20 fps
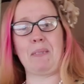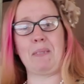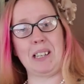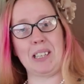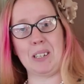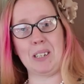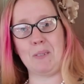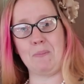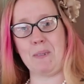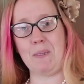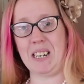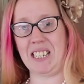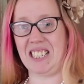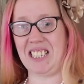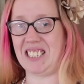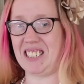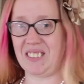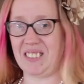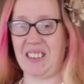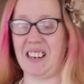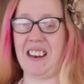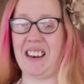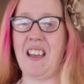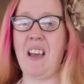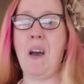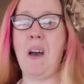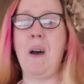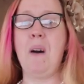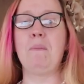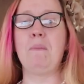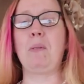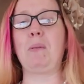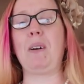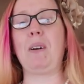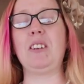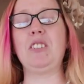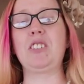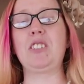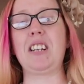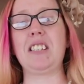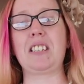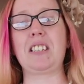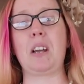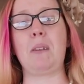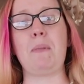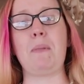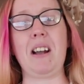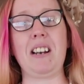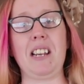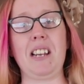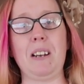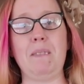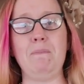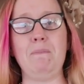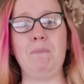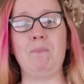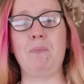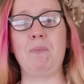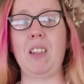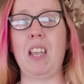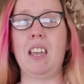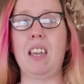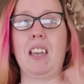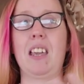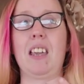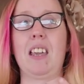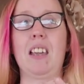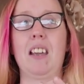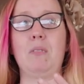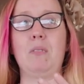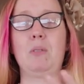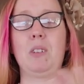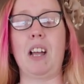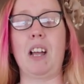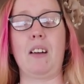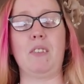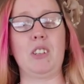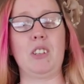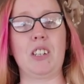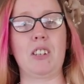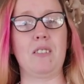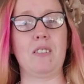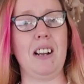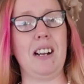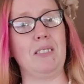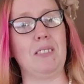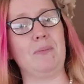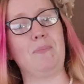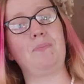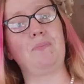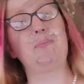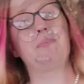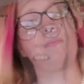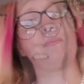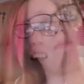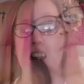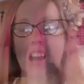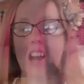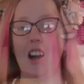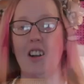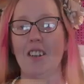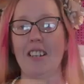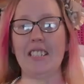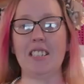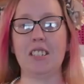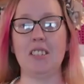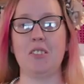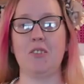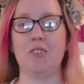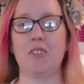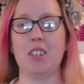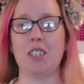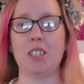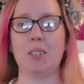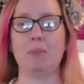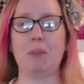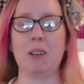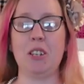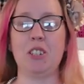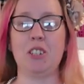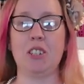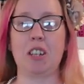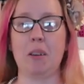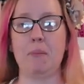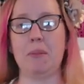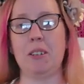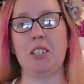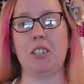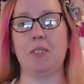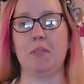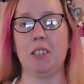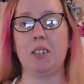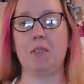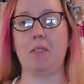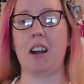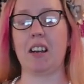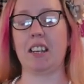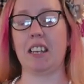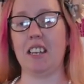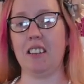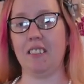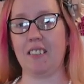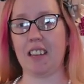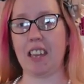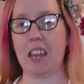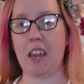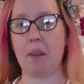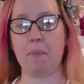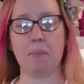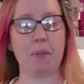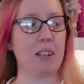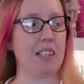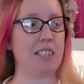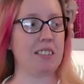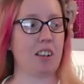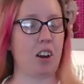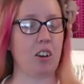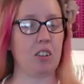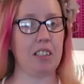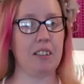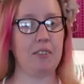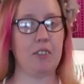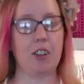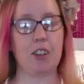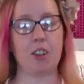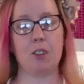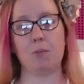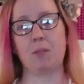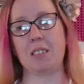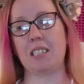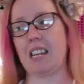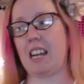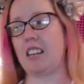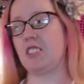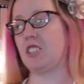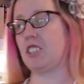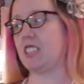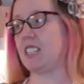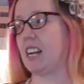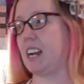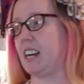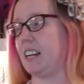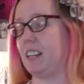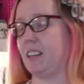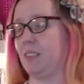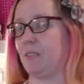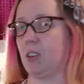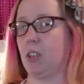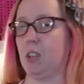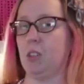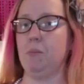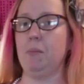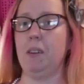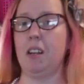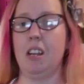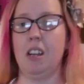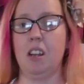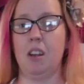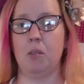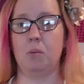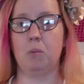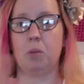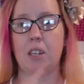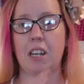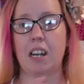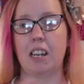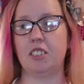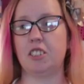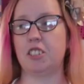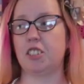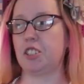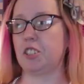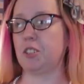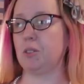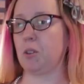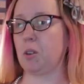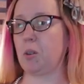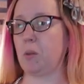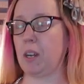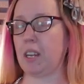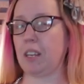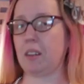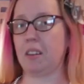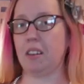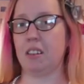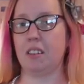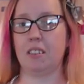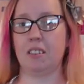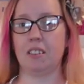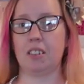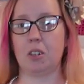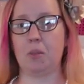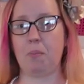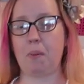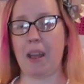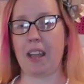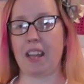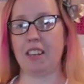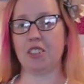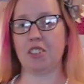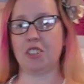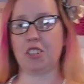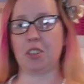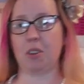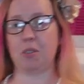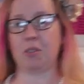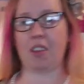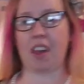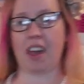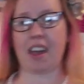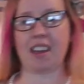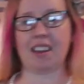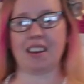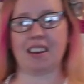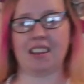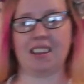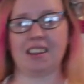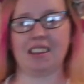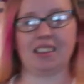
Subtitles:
my little bunny to it. But why don't you guys come on in and we'll have a look around. Okay, so the first place you come into when you walk in the camper is our living room slash dining room. We'll kind of just do a quick little pan to show that.